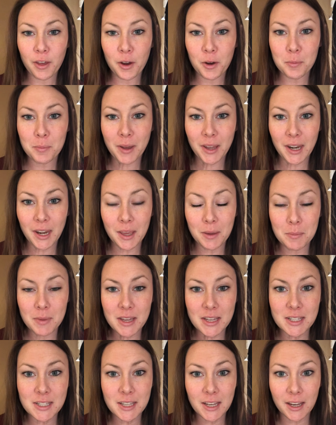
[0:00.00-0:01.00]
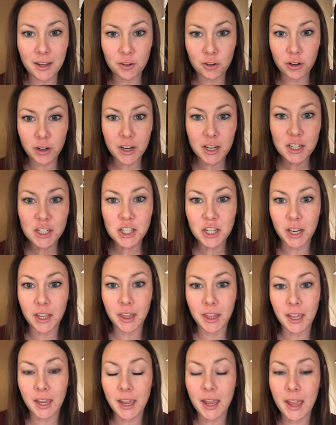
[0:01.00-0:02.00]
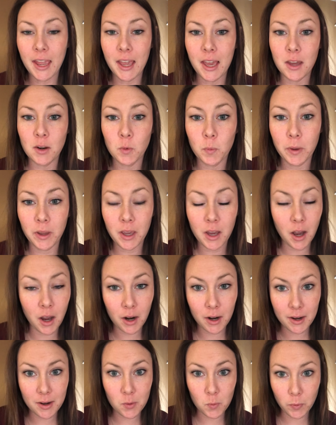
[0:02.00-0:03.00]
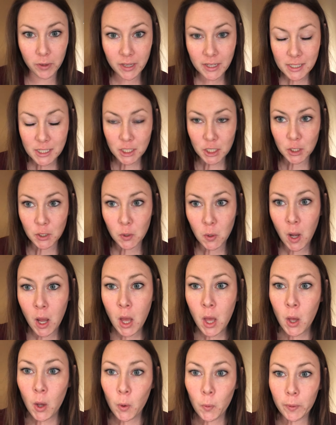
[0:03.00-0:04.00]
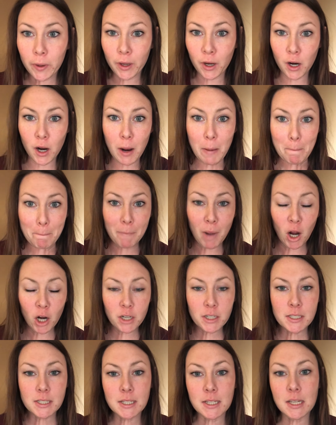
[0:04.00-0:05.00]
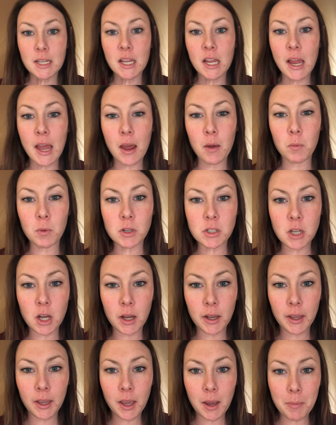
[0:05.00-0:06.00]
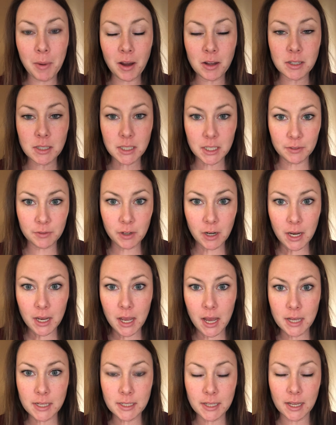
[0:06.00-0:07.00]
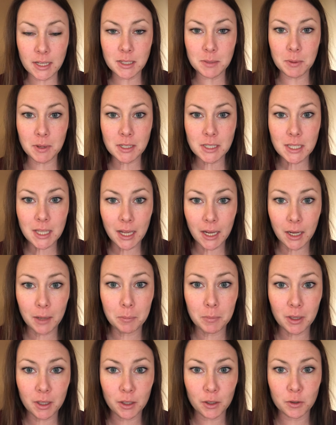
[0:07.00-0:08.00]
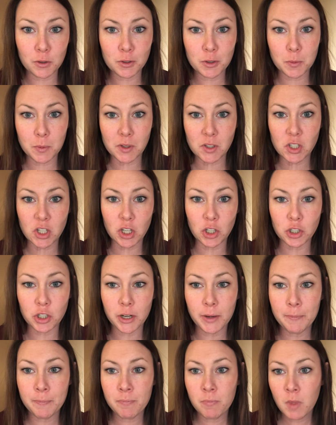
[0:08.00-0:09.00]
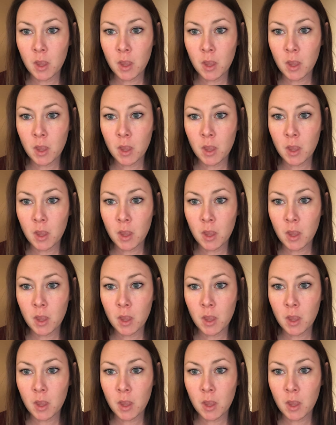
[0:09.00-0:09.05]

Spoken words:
my name is Andrea Sheely, and we are in week 2. We are on part D, and we're talking about different assessments that can be used with children.